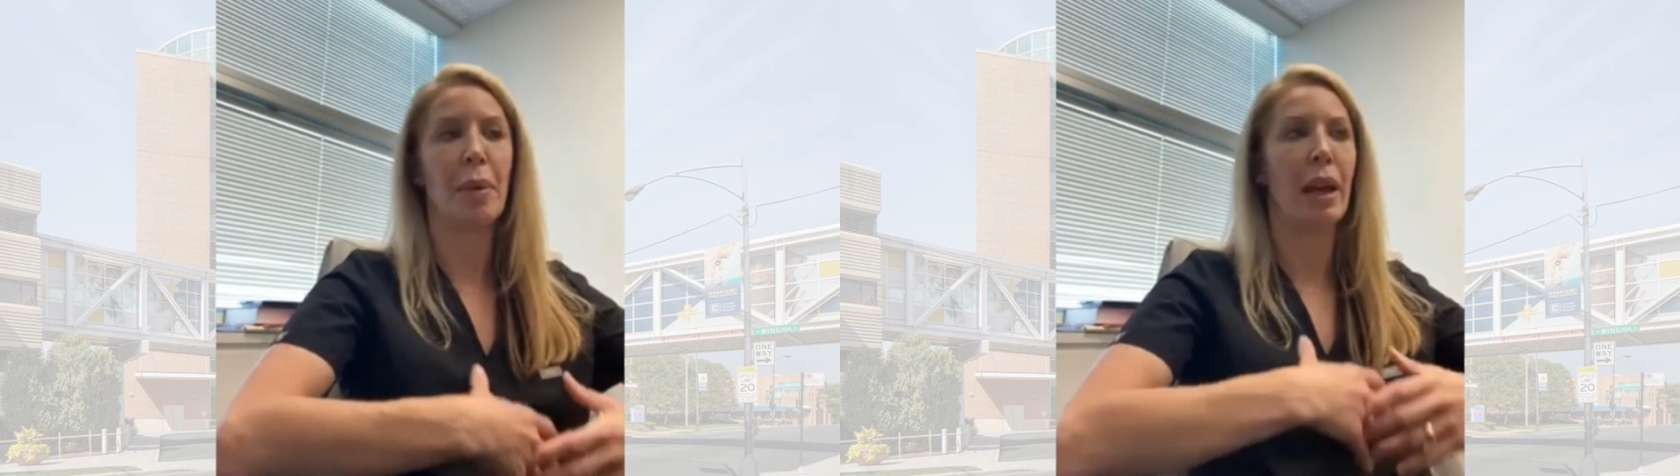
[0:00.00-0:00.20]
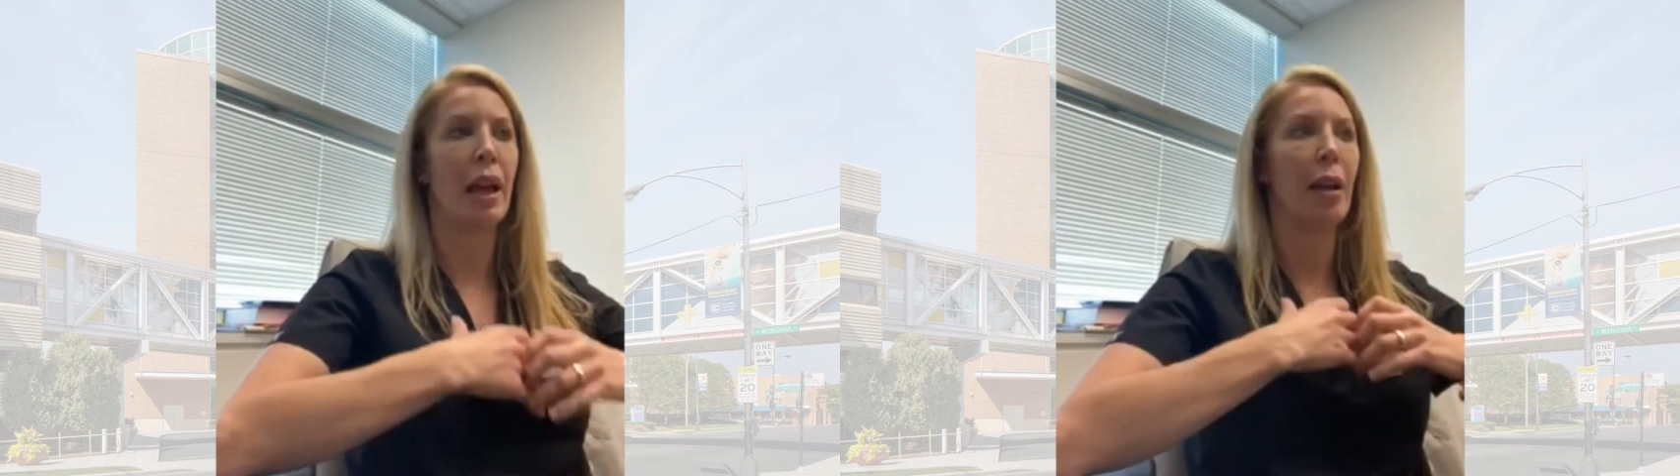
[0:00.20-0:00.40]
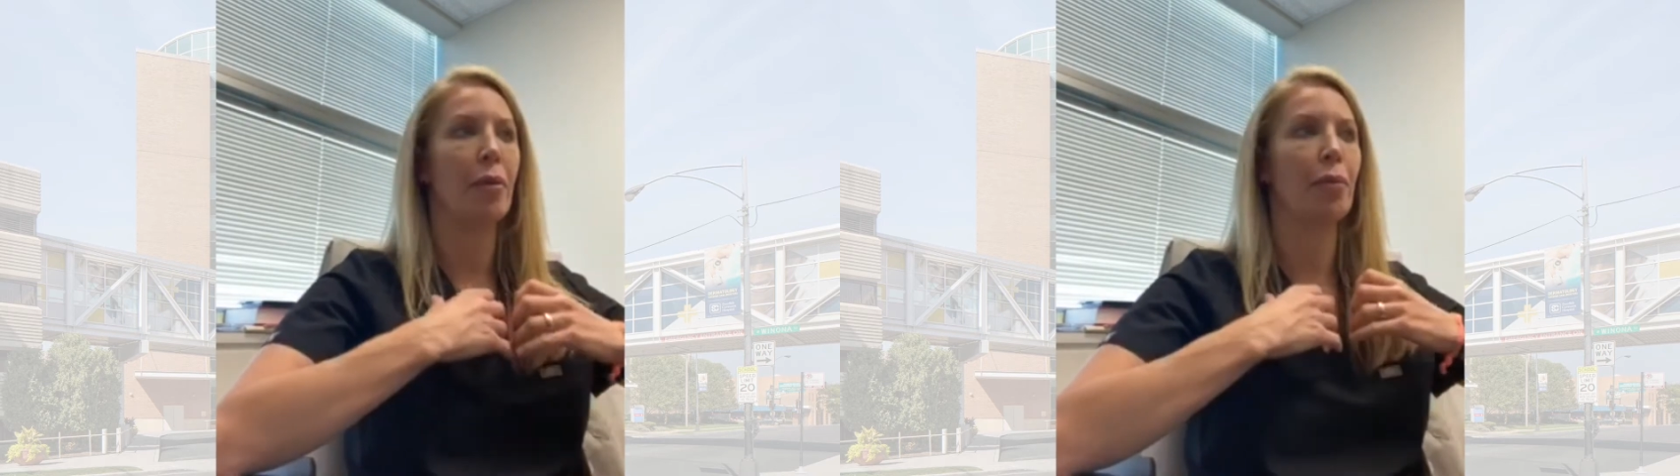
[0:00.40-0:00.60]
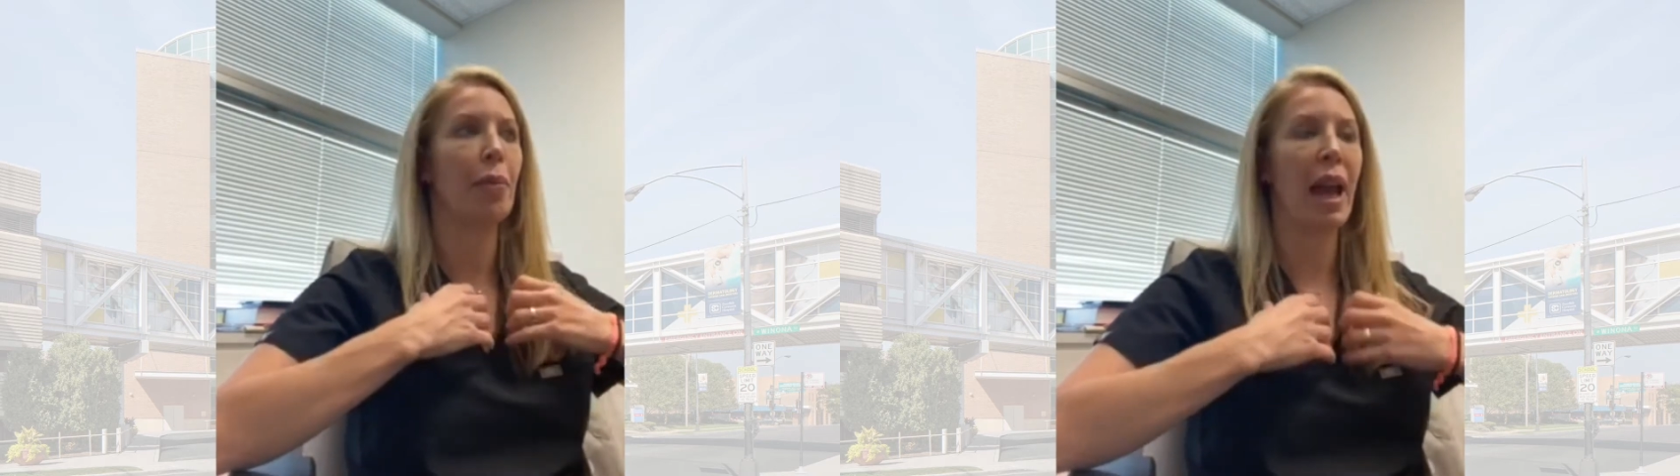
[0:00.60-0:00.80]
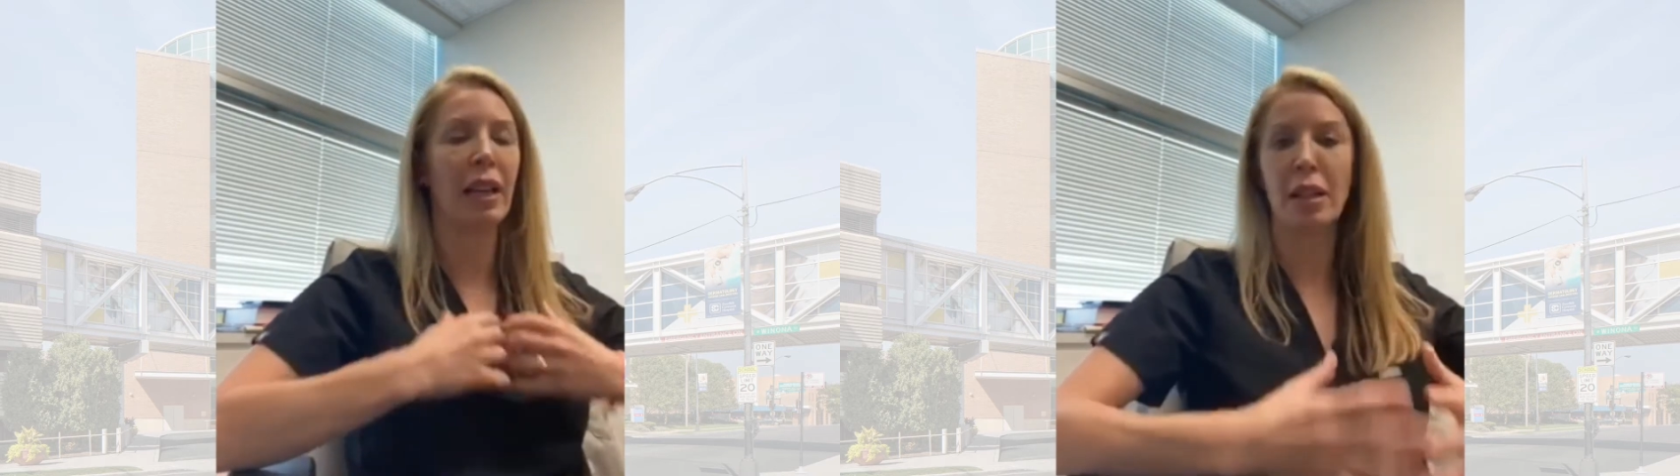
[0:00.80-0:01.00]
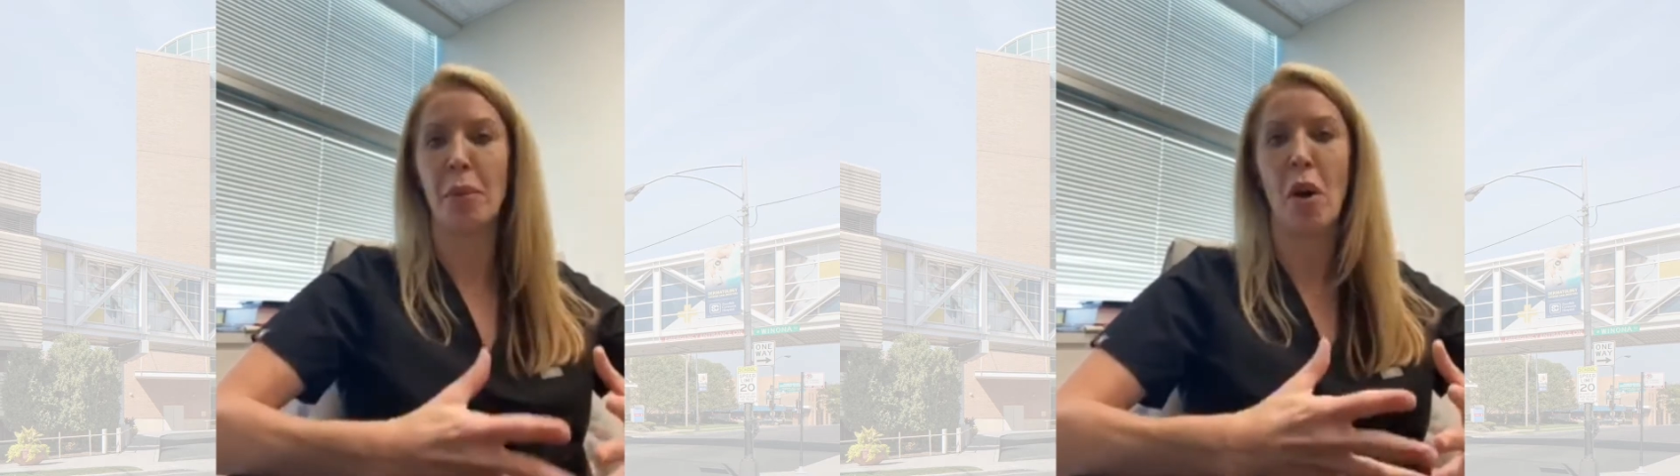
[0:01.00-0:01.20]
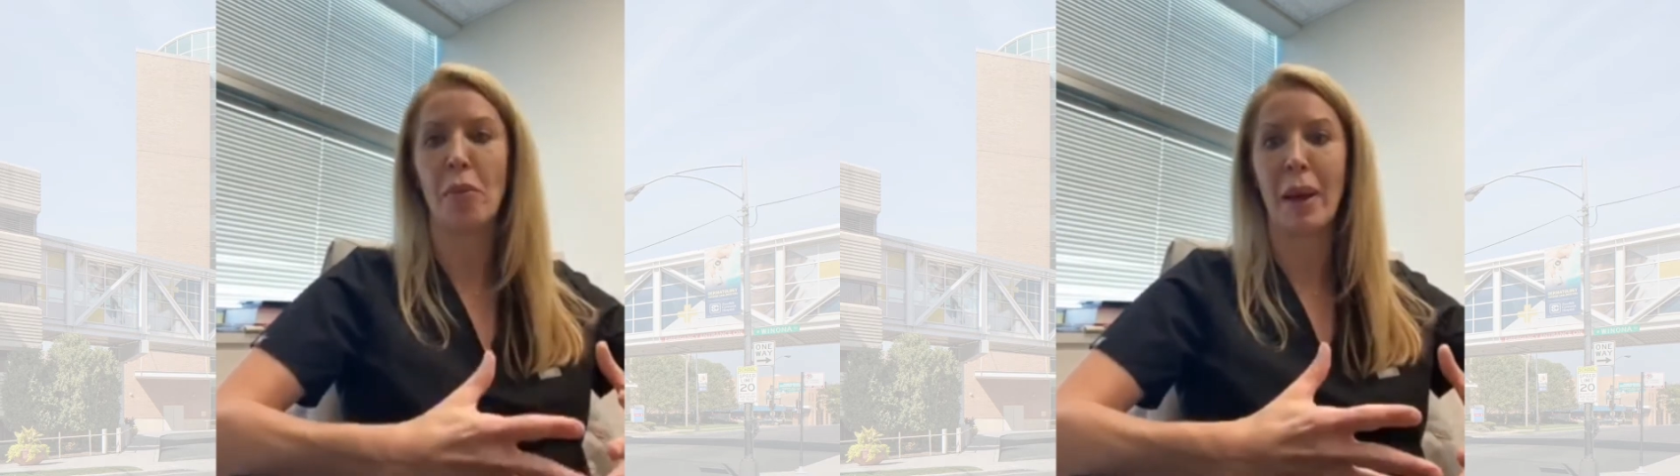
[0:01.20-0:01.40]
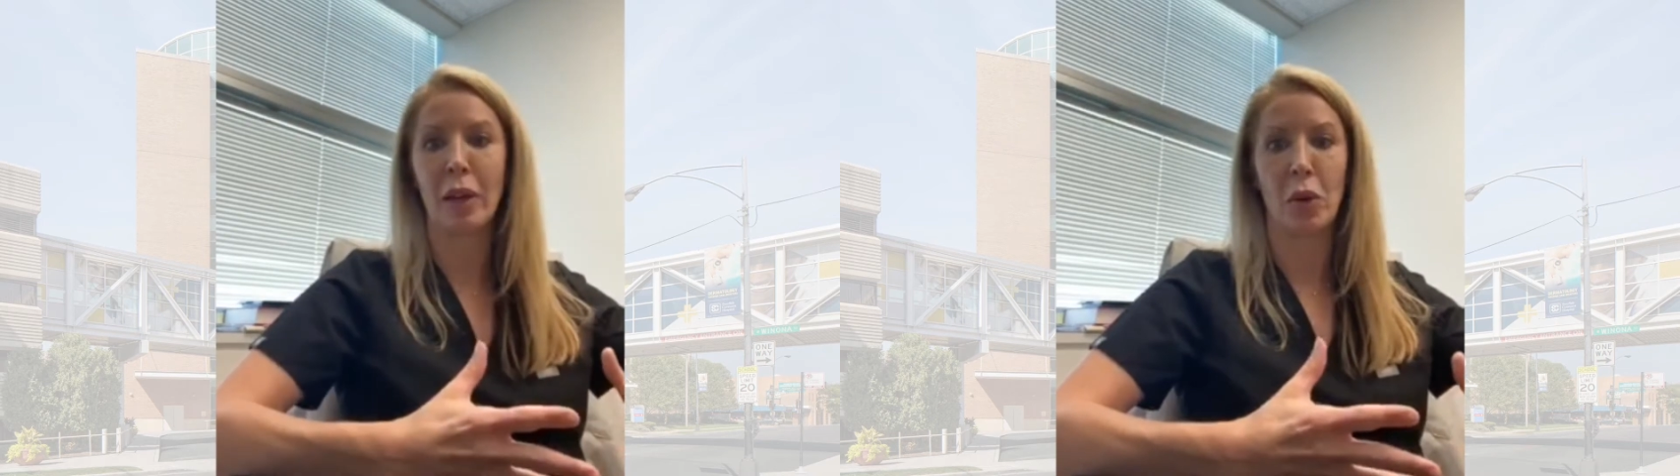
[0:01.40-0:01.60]
I packed up all of
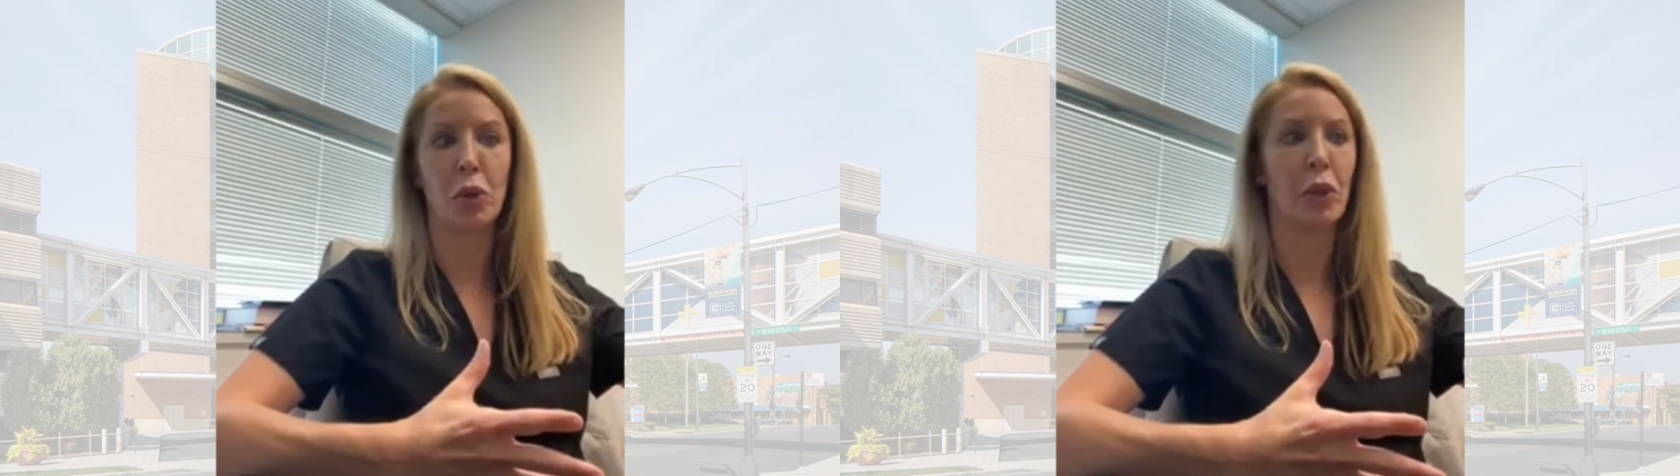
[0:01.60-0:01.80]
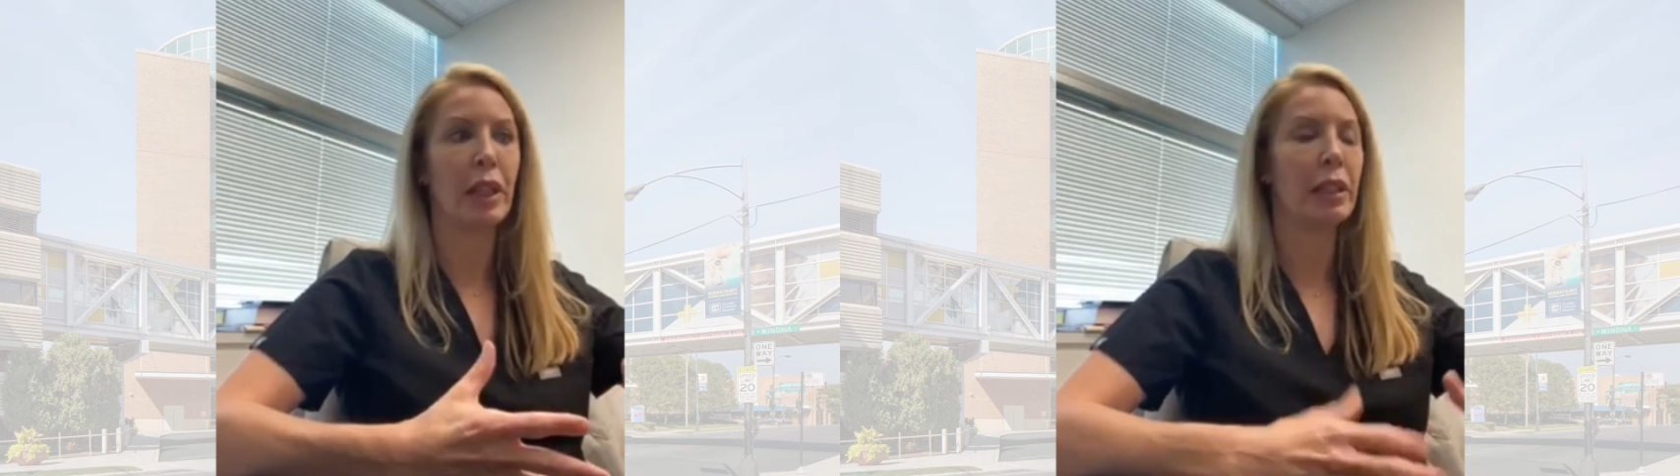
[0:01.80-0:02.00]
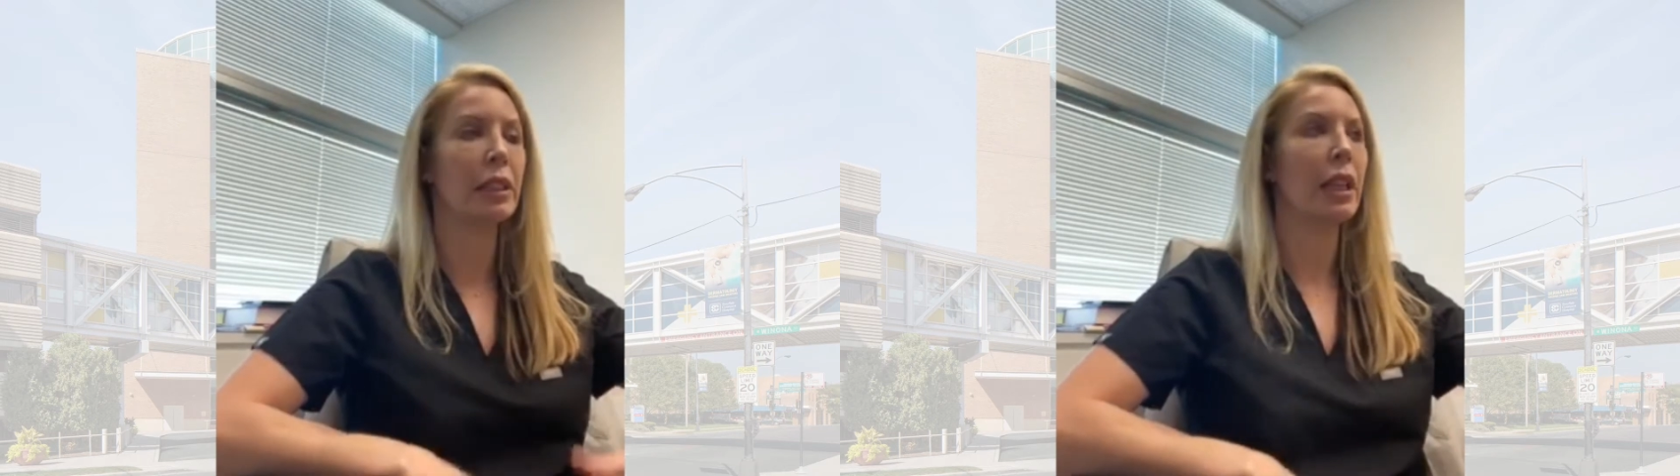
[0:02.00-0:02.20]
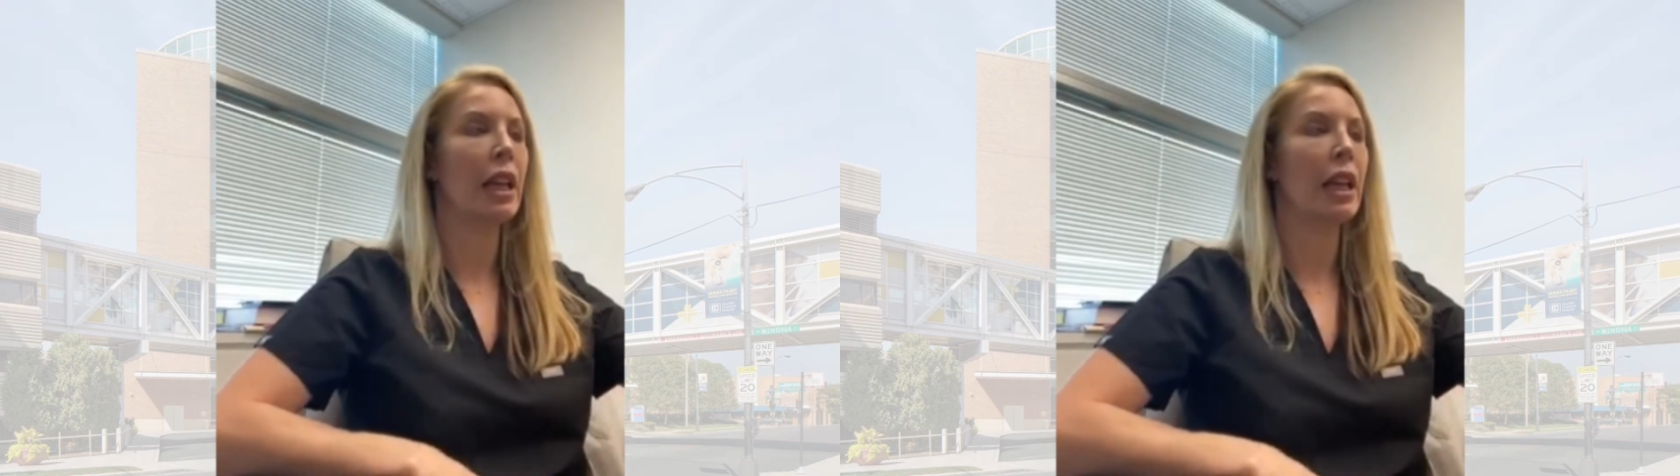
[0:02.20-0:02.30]
my groceries